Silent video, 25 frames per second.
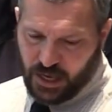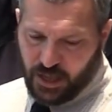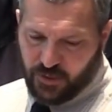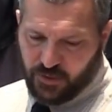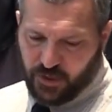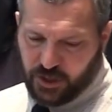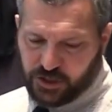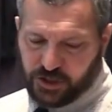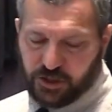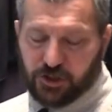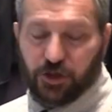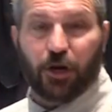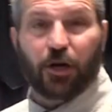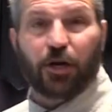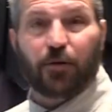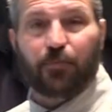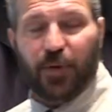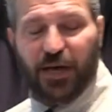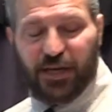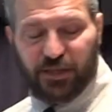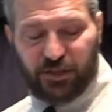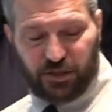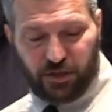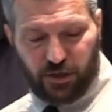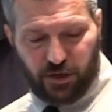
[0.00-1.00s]
This third
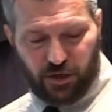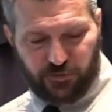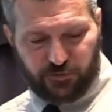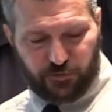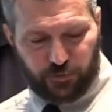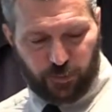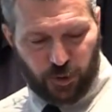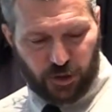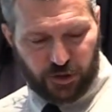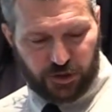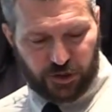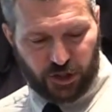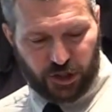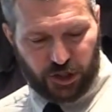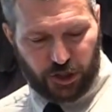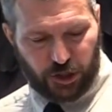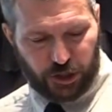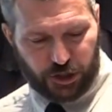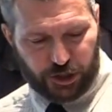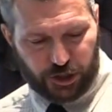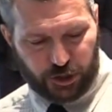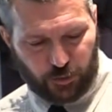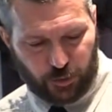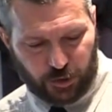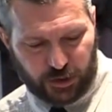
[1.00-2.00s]
method of
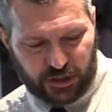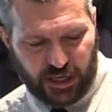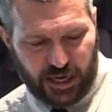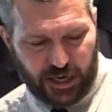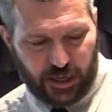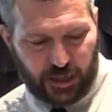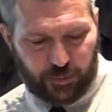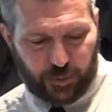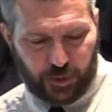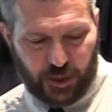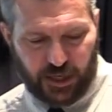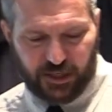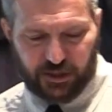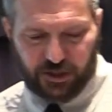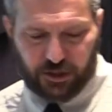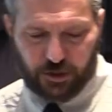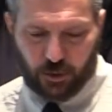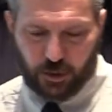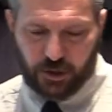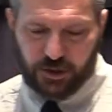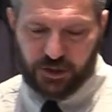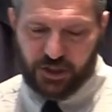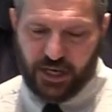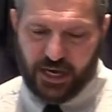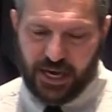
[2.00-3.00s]
persecution will take place
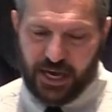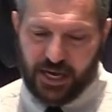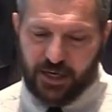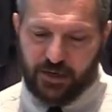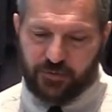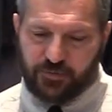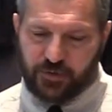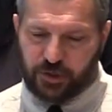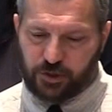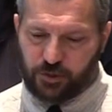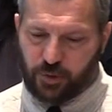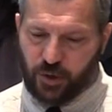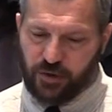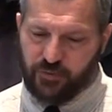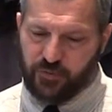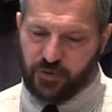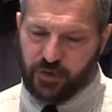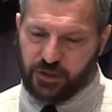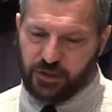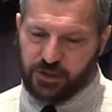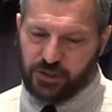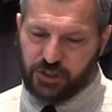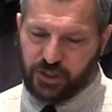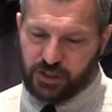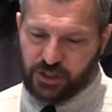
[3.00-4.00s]
towards the end of the
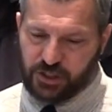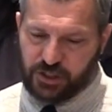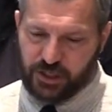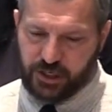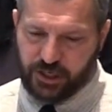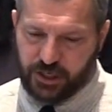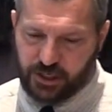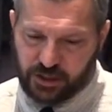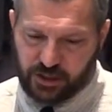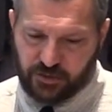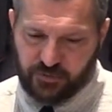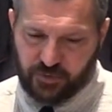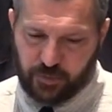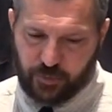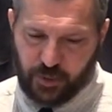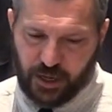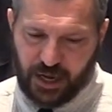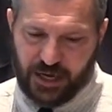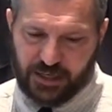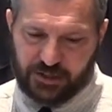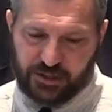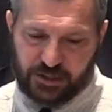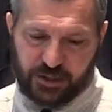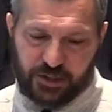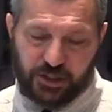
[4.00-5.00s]
1260 years of
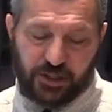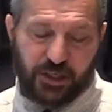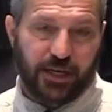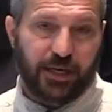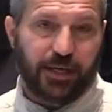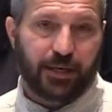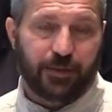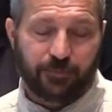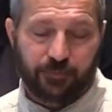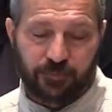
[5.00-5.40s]
apostasy.